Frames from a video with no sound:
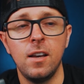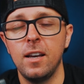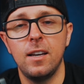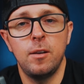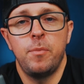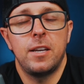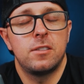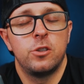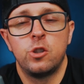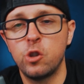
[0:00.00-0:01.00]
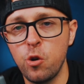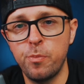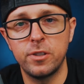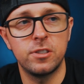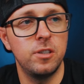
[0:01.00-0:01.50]
it makes it super
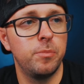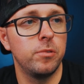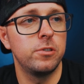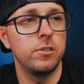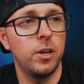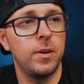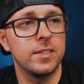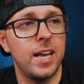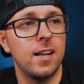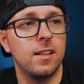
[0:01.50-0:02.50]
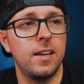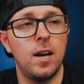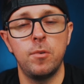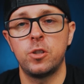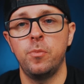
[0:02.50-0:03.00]
simple to know exactly how
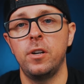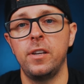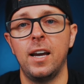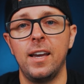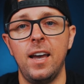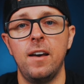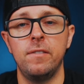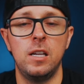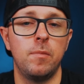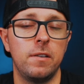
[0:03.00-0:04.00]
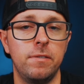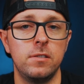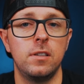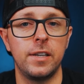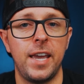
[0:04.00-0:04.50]
much money I have in my
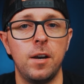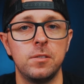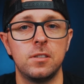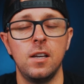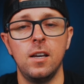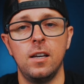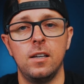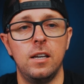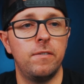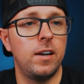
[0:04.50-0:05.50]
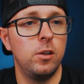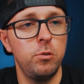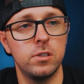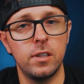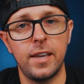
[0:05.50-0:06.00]
funded accounts. If I lose
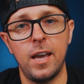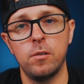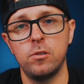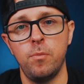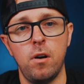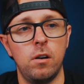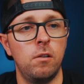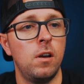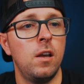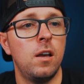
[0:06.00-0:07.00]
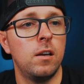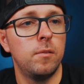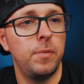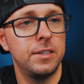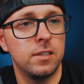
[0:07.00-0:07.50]
an account tomorrow,
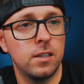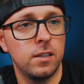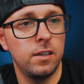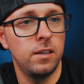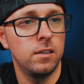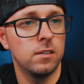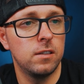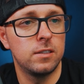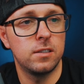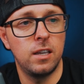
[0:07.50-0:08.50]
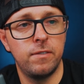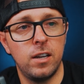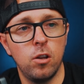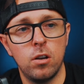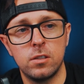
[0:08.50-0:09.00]
basically, let's say if I
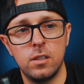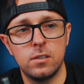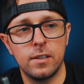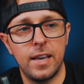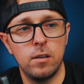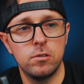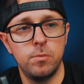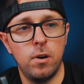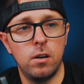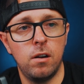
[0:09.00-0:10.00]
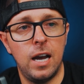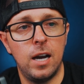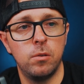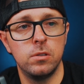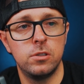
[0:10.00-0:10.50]
lost this account tomorrow, I
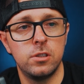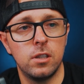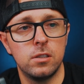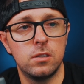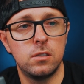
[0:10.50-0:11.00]
would just